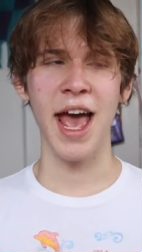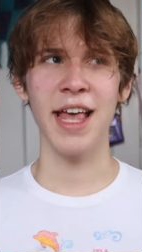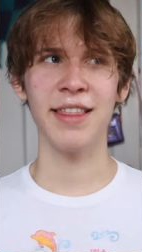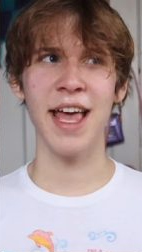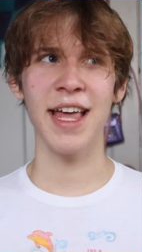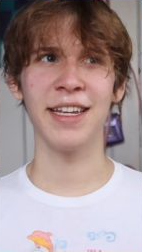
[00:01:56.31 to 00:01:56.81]

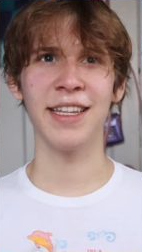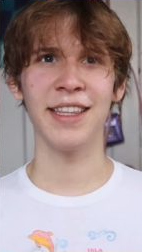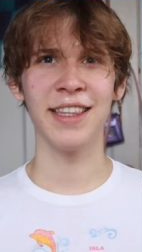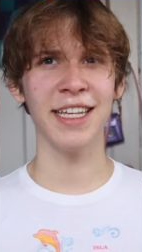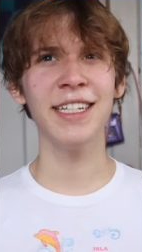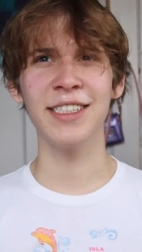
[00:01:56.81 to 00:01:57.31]
And
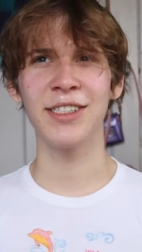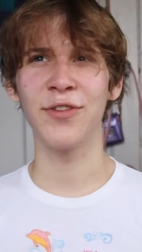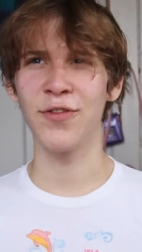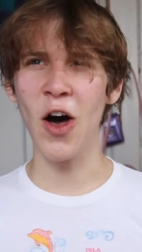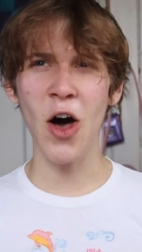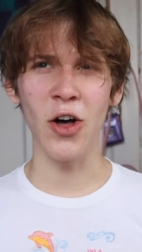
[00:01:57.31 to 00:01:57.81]
then this
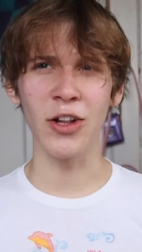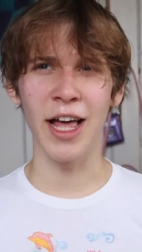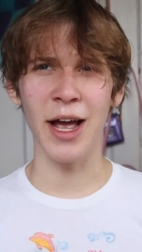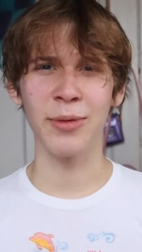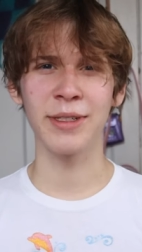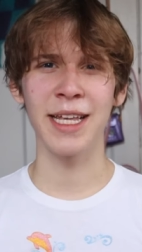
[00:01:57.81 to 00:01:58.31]
fall,
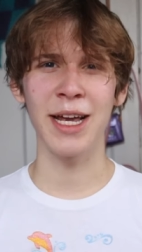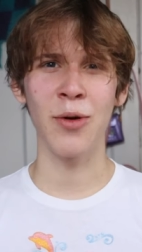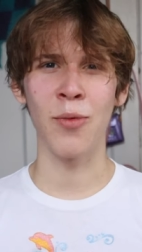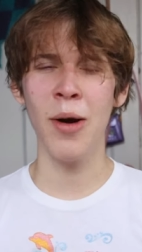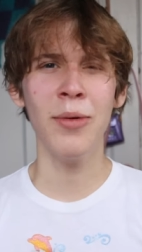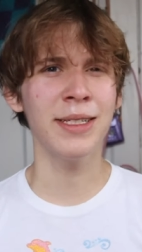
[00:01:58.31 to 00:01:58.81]
I was
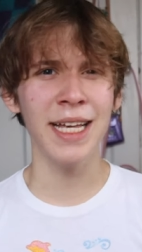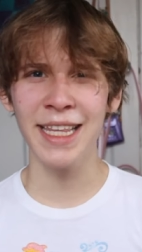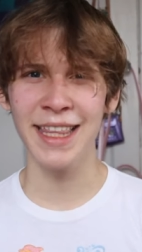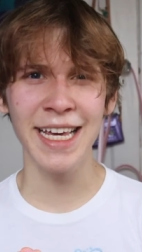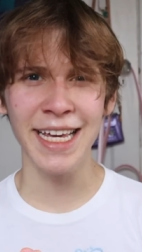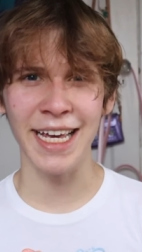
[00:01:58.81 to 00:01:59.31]
like, what was I
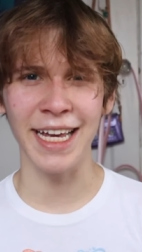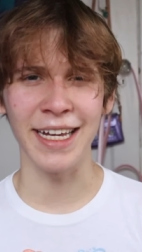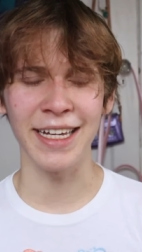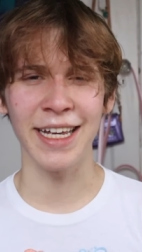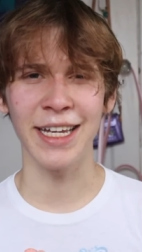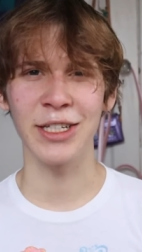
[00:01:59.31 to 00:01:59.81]

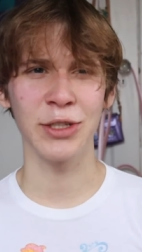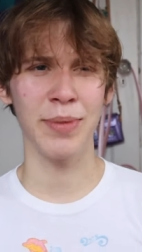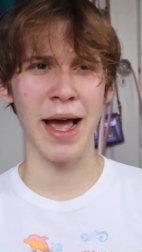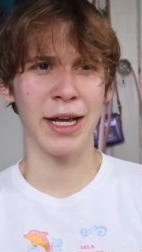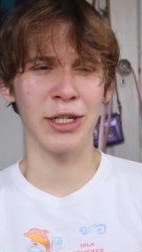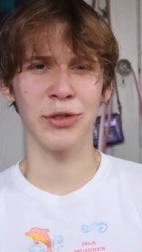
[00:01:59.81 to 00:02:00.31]
thinking in
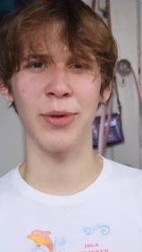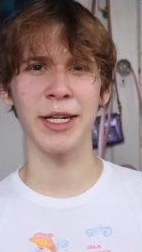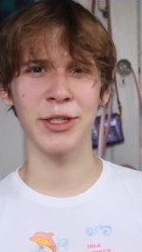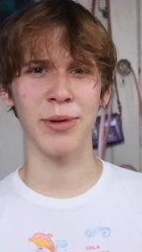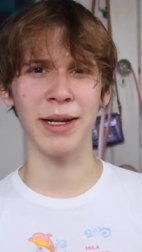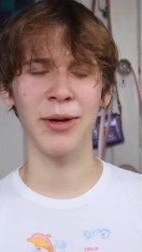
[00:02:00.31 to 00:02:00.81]
back in
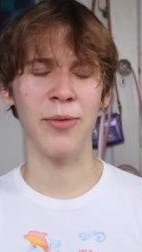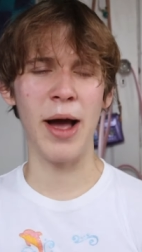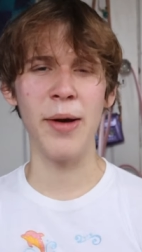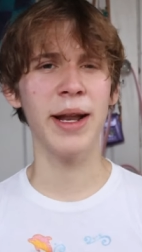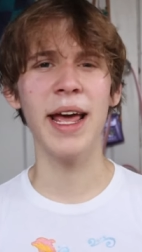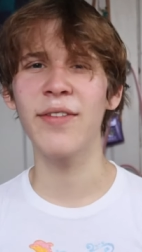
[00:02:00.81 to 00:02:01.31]
2020?
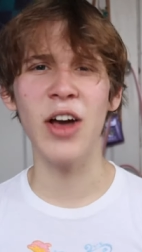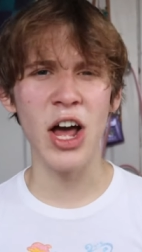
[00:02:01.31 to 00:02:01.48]
Why would I have